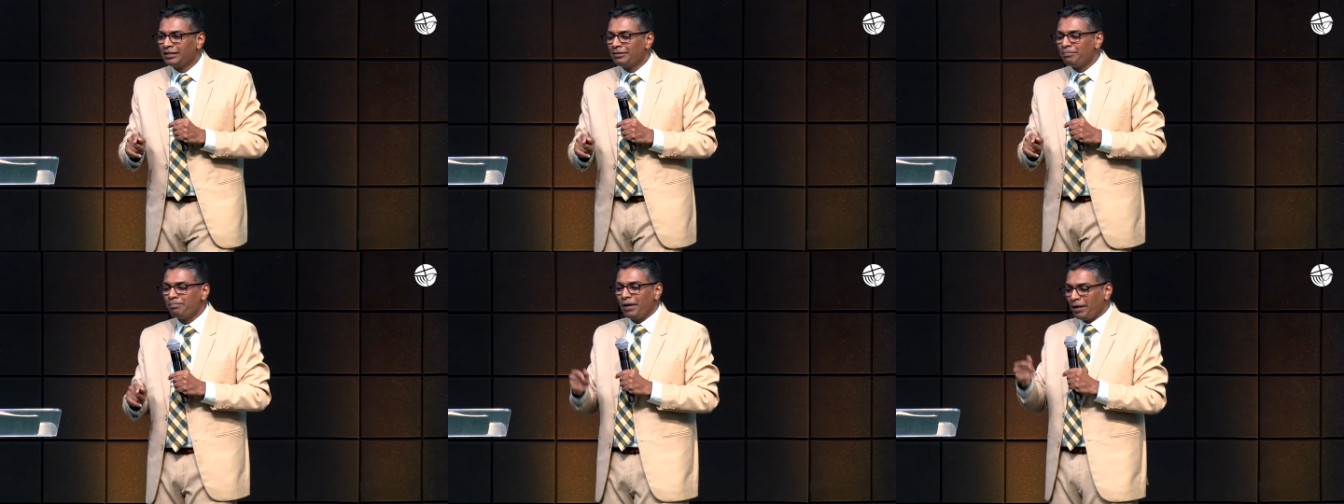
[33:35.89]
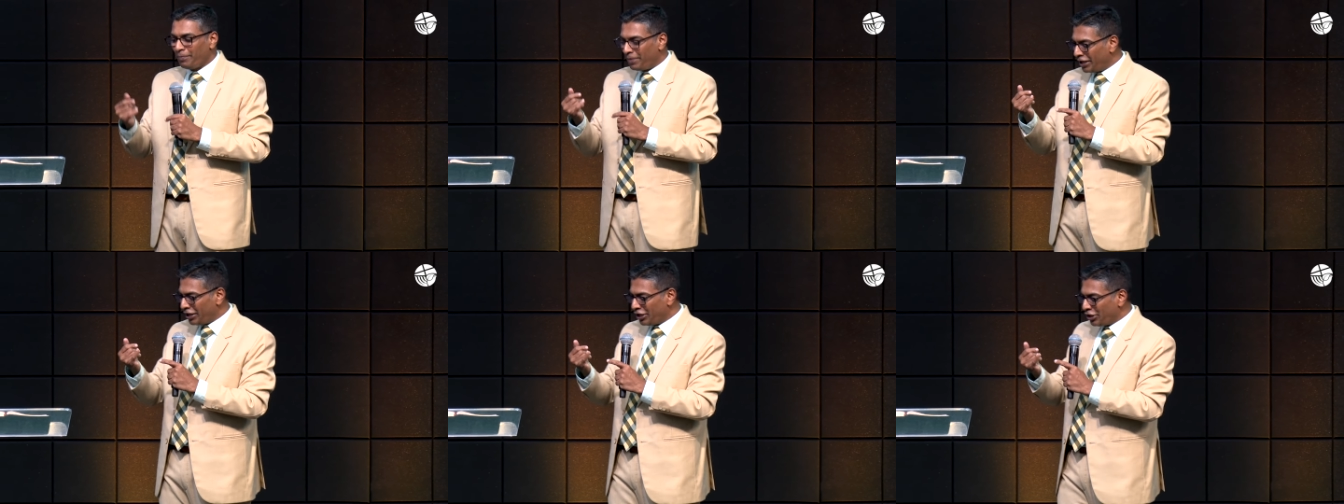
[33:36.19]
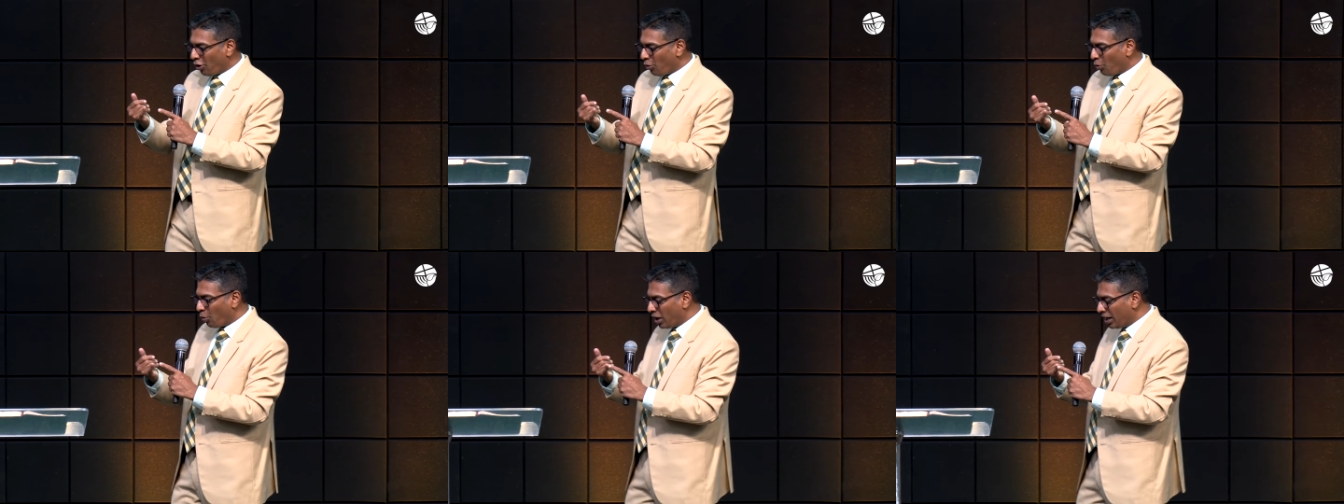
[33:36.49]
Maybe in
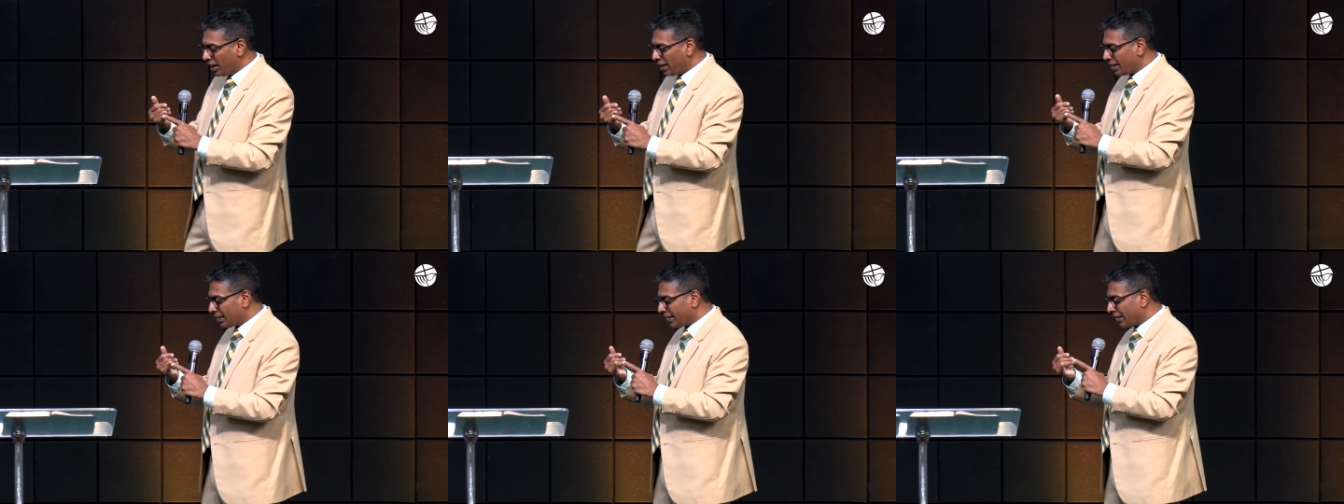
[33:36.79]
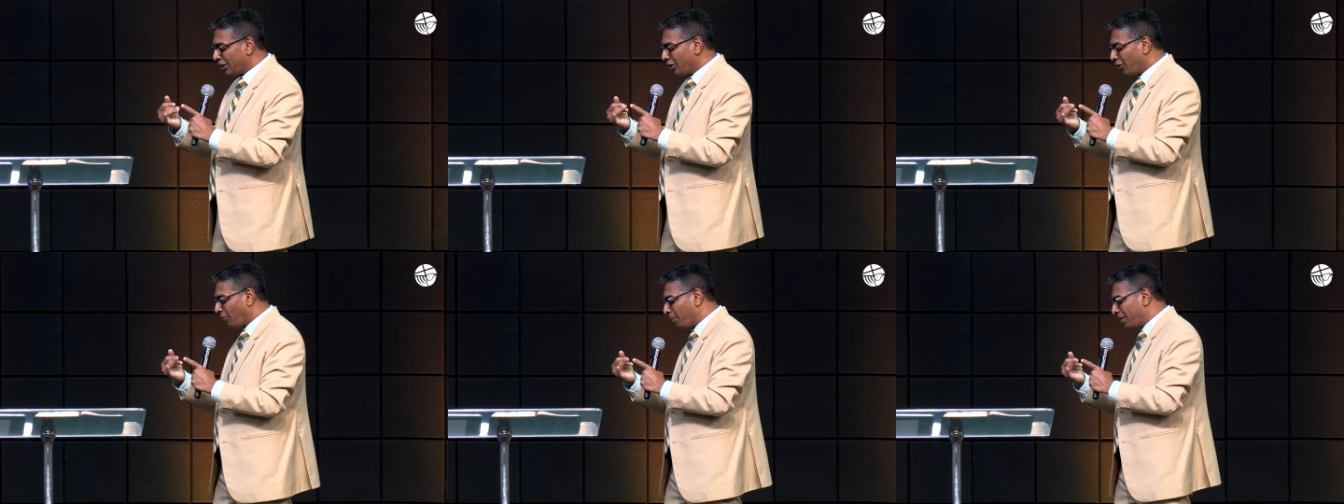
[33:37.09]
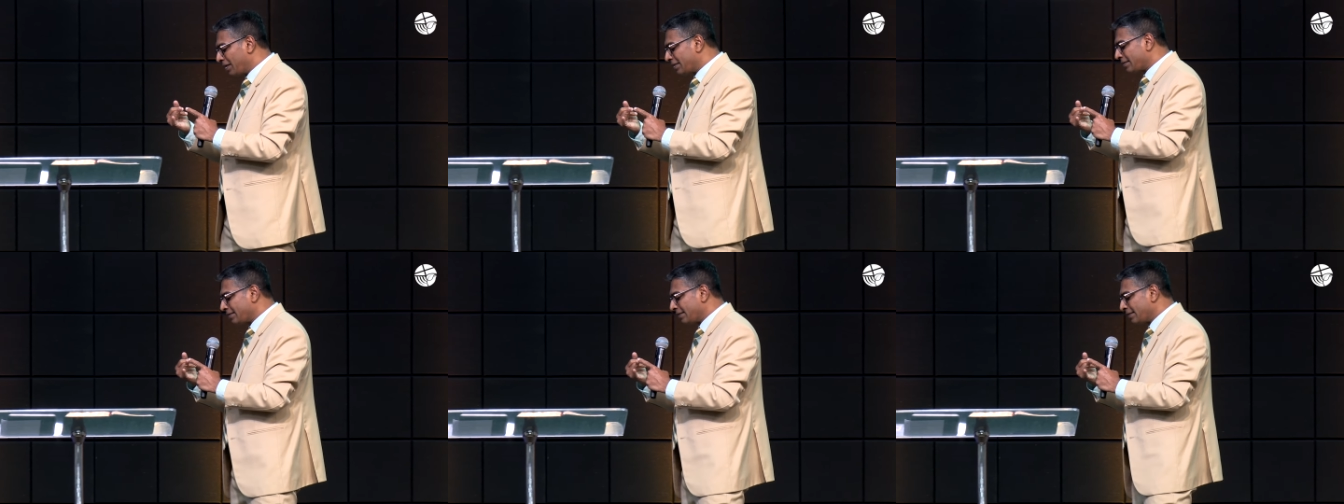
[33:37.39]
your work, in your
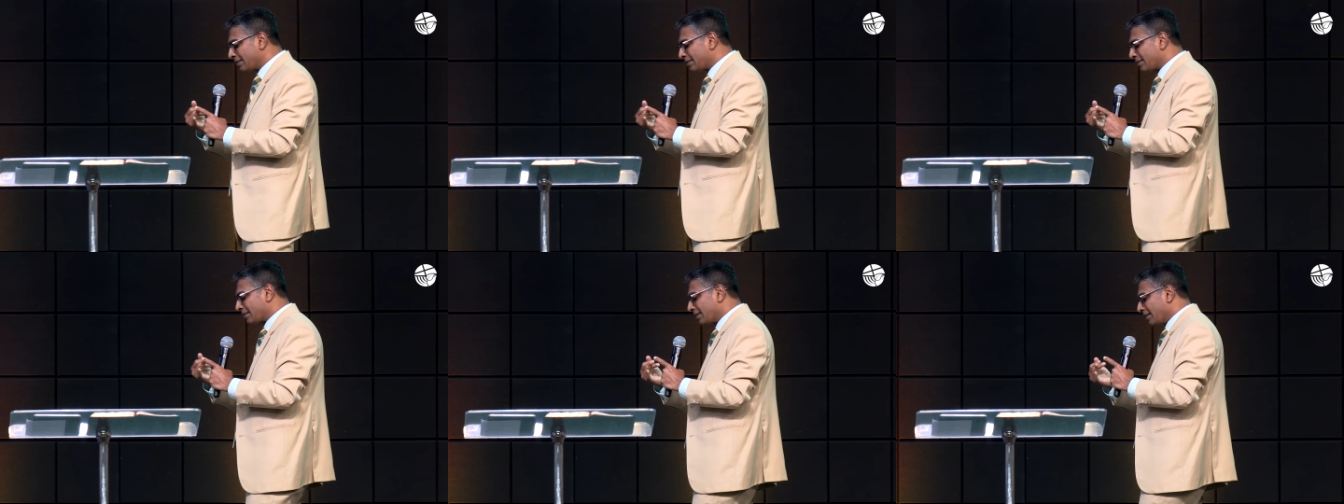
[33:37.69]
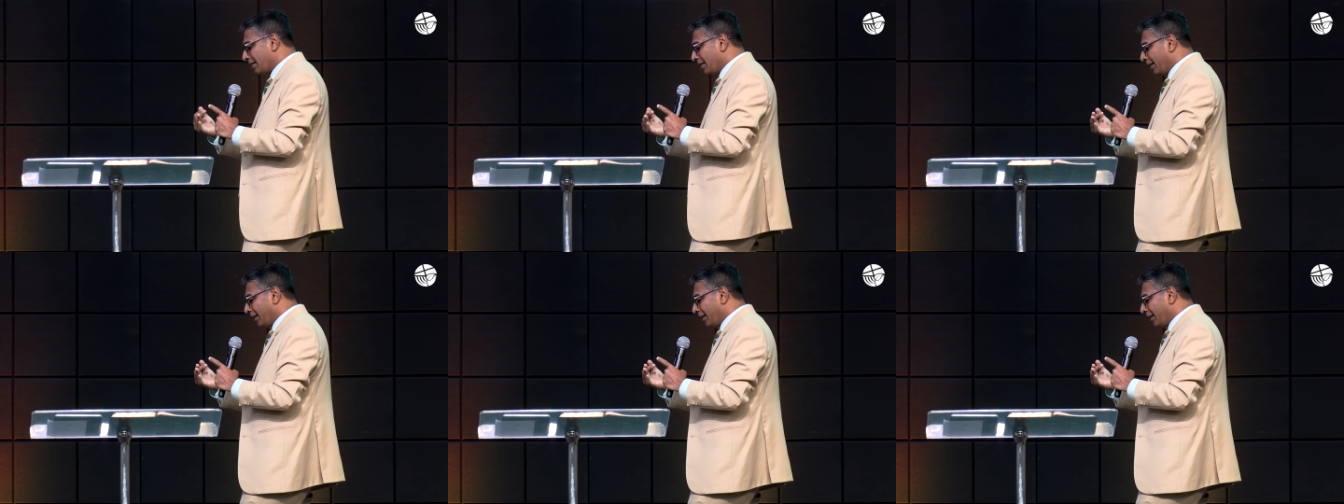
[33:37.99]
business,